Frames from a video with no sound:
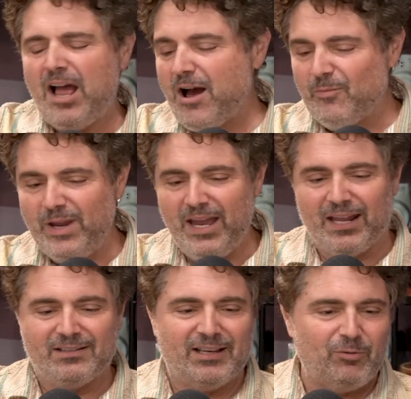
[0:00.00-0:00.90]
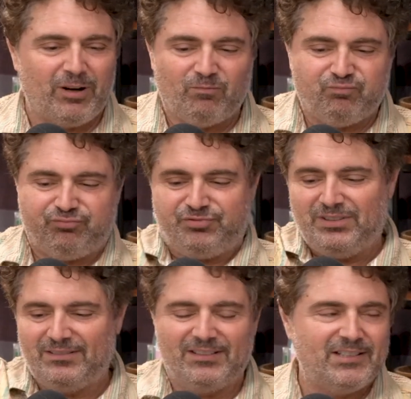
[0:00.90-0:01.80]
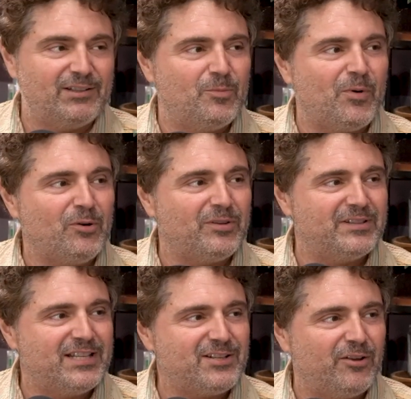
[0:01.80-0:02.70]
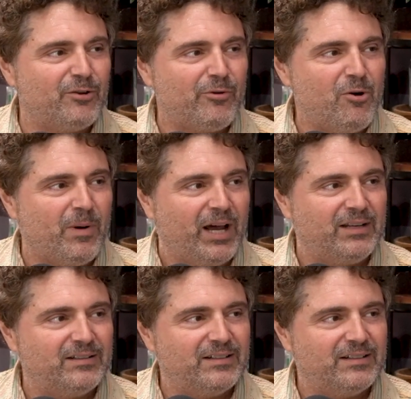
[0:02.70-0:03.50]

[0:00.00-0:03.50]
oh man, it's like you broke the disk on the robot.